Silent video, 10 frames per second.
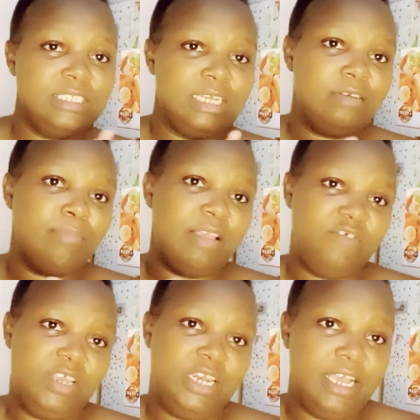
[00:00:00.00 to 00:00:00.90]
start by
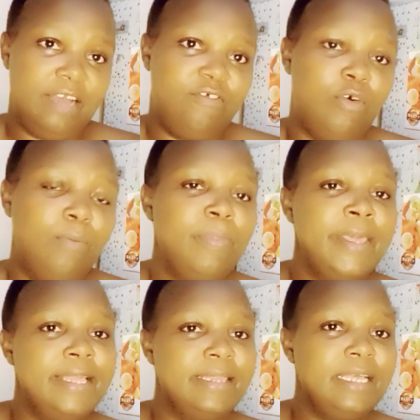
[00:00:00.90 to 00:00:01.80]
filling a form,
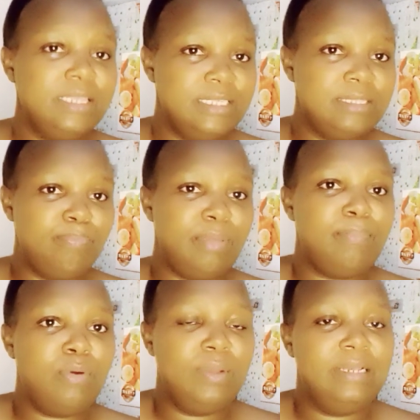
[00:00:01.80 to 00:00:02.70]
then these
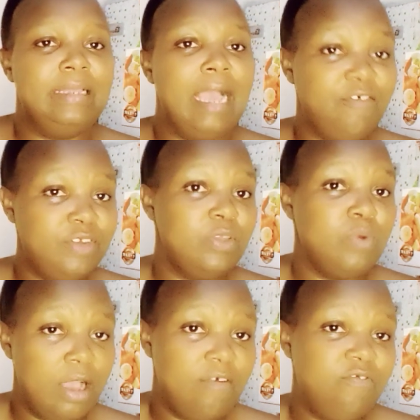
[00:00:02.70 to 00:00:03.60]
people will, after you
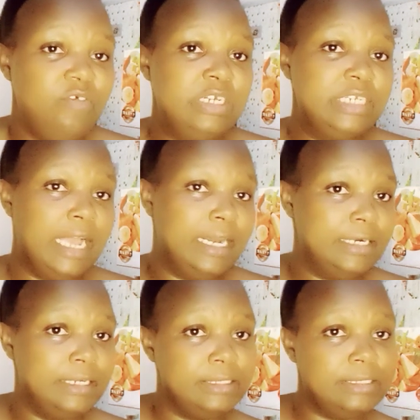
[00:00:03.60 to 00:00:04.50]
have filled
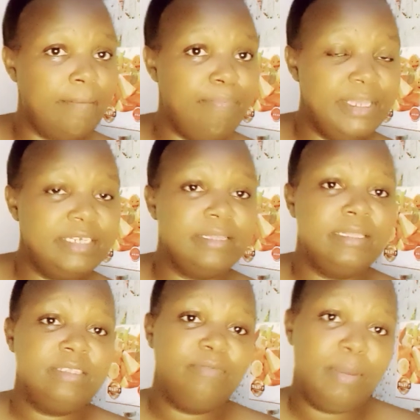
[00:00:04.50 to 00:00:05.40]
and submitted,
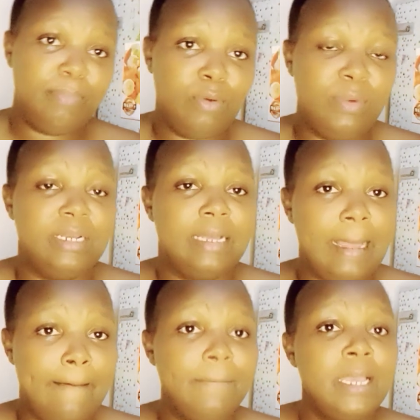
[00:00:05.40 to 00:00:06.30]
these people will
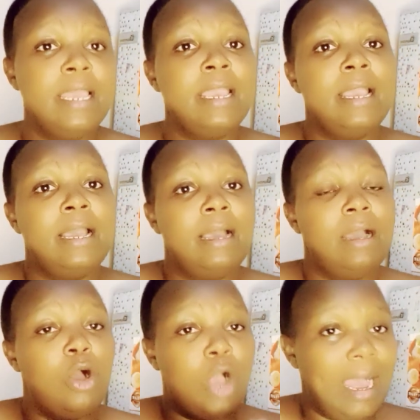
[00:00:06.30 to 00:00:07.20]
come
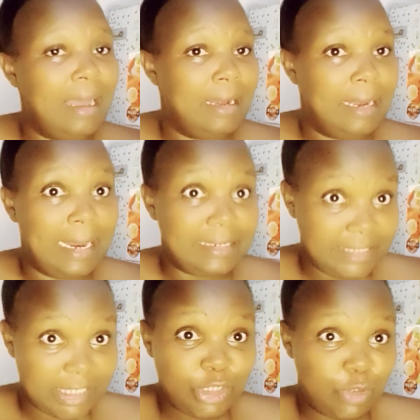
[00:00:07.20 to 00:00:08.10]
and
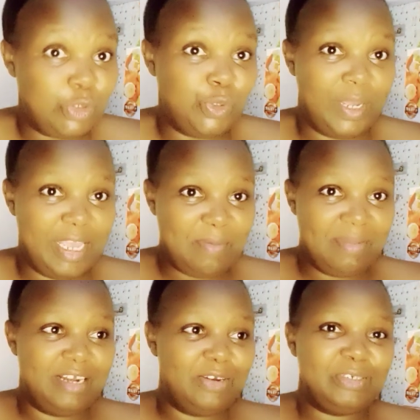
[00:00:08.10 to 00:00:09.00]
text you on your
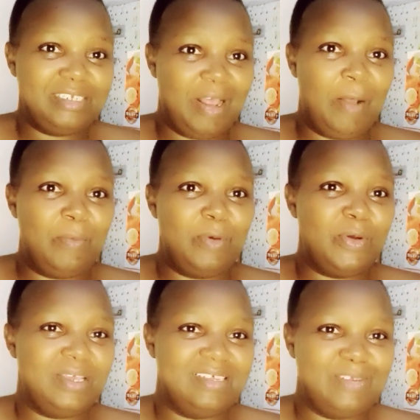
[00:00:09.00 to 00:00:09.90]
email, not come,
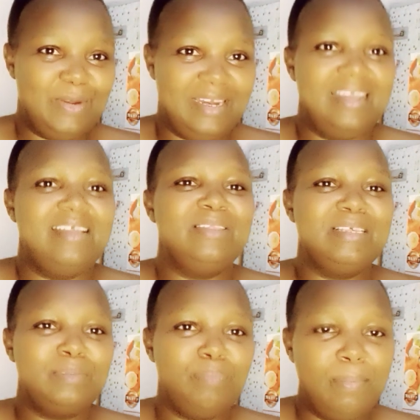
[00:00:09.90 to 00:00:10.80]
okay, sorry,
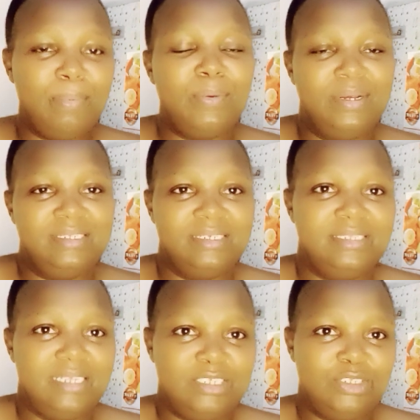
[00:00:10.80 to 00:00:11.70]
these people will just
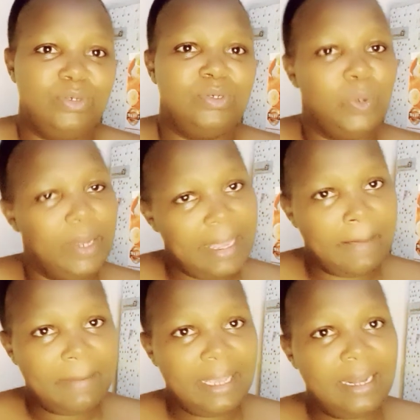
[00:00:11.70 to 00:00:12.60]
text you on your
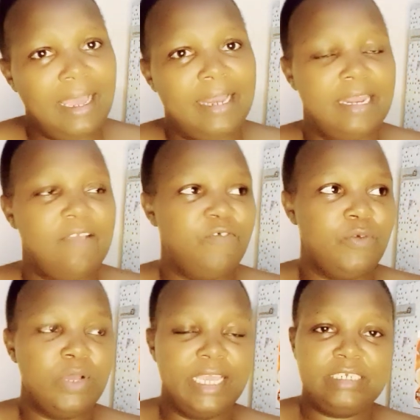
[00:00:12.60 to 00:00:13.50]
email, and if you
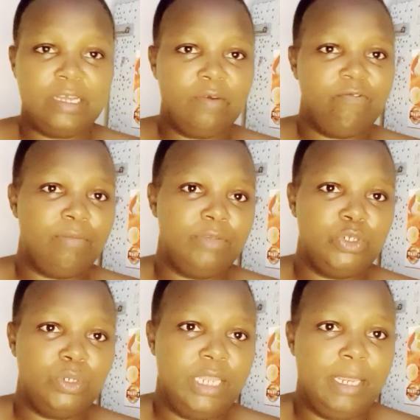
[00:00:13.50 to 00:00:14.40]
get a
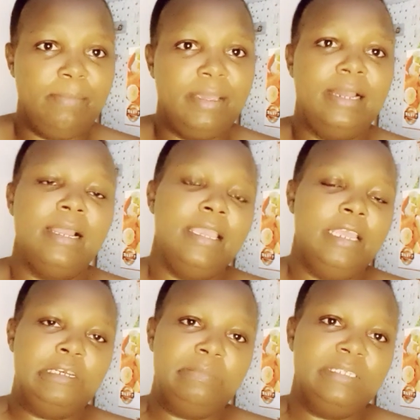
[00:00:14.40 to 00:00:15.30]
confirmation email,
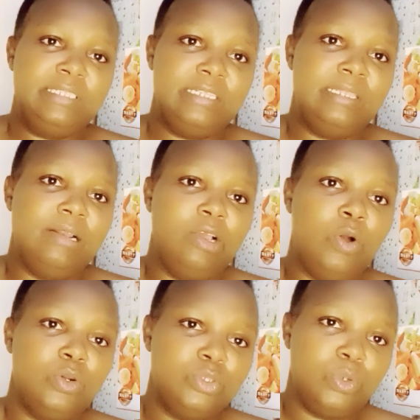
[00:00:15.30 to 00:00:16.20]
it means that they'll
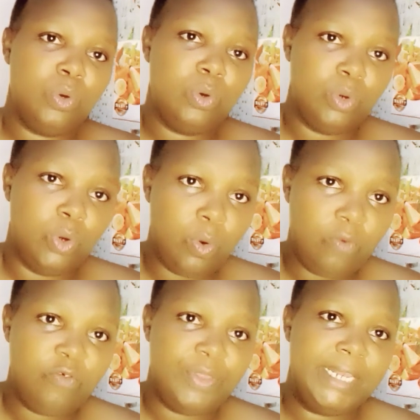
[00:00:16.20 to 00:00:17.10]
also go
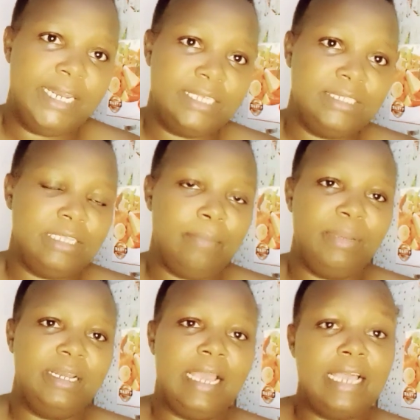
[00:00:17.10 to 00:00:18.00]
for the next step
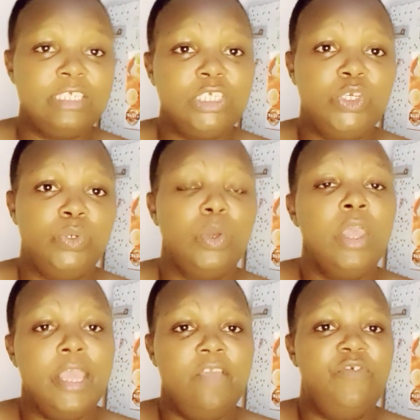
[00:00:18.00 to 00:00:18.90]
and ask you
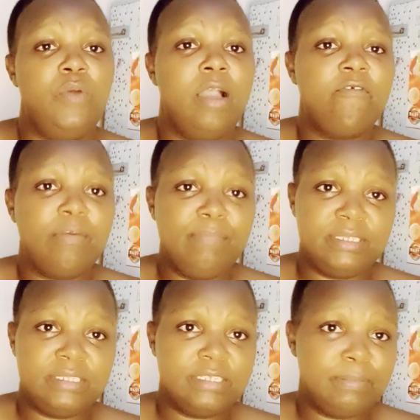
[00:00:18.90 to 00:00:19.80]
if you have a
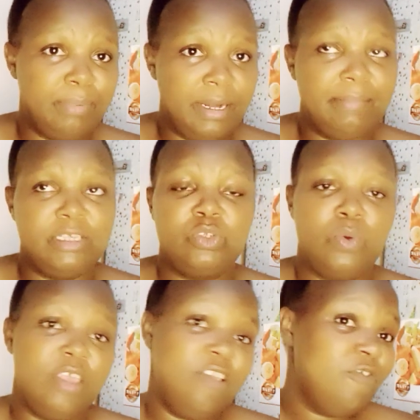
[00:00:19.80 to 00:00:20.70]
business premise. So
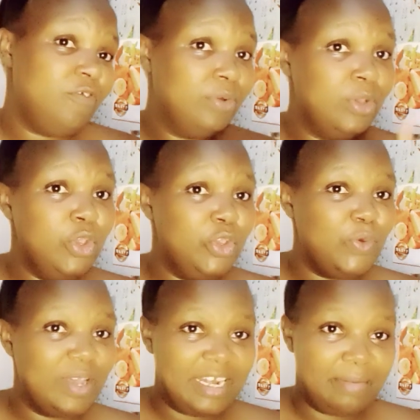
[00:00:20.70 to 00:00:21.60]
if you
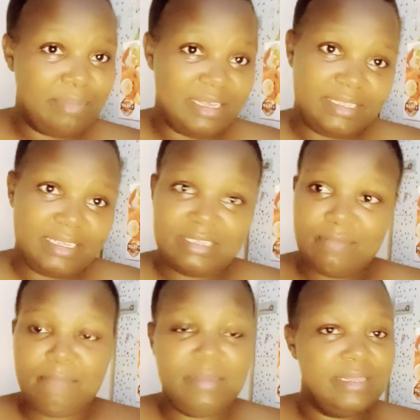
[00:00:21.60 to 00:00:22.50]
are in business,
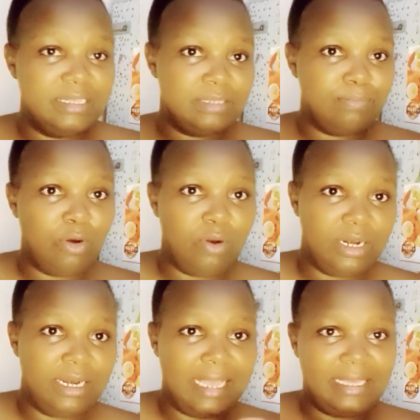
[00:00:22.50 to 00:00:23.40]
maybe this small
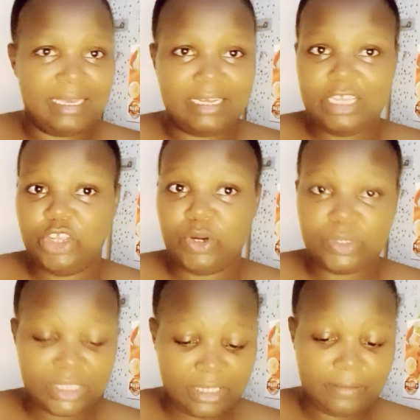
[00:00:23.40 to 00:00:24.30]
like
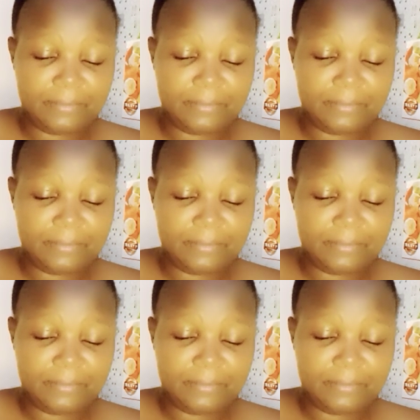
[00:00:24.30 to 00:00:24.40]
kiosk,